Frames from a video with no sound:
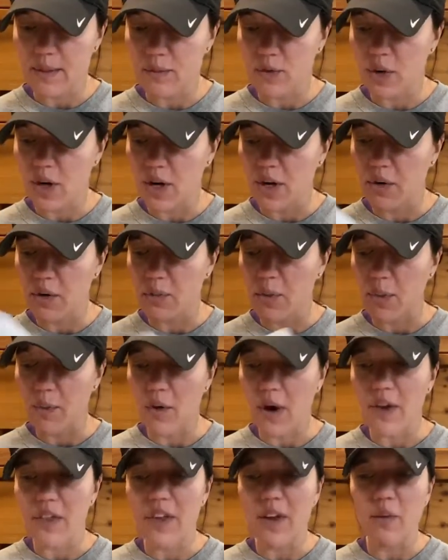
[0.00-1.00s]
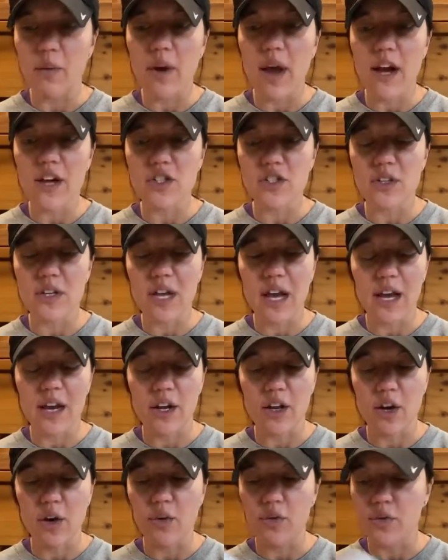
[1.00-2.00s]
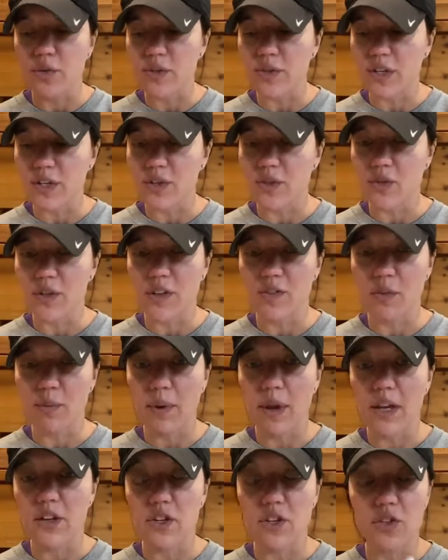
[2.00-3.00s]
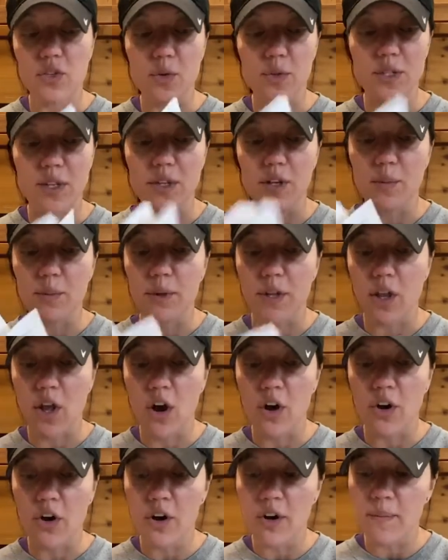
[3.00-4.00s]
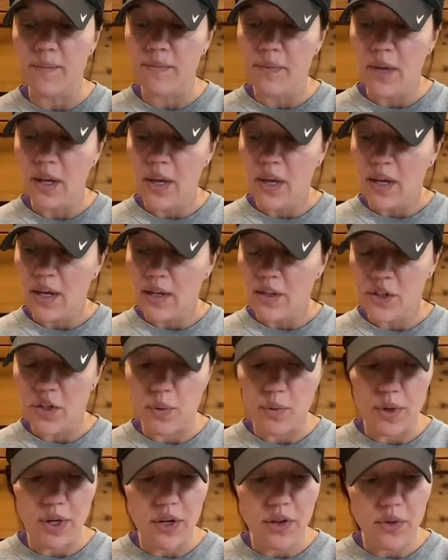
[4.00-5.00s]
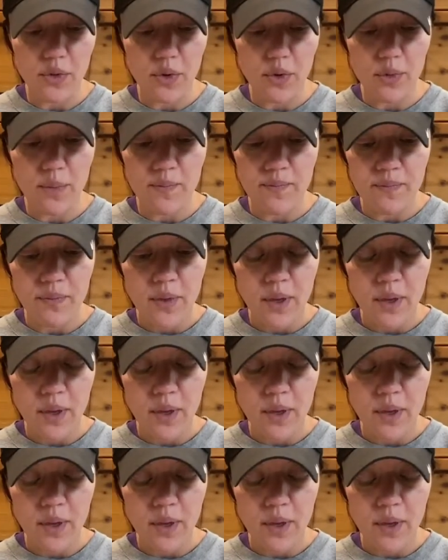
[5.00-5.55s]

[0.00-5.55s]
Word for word: I'm trying to remember. I think we actually kind of go through six or seven pages, so it's a little bit longer to read through.